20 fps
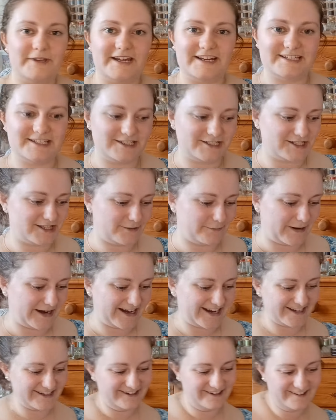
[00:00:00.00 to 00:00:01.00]
added to the
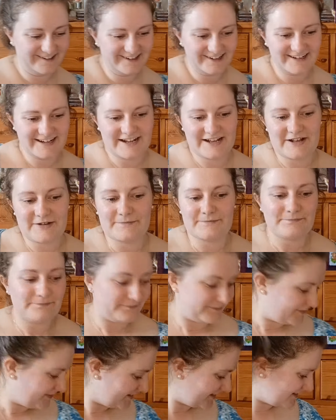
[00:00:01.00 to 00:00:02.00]
pile.
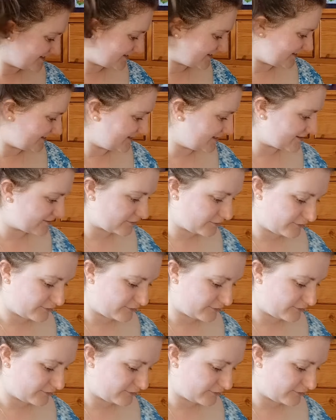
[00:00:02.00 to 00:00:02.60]
This is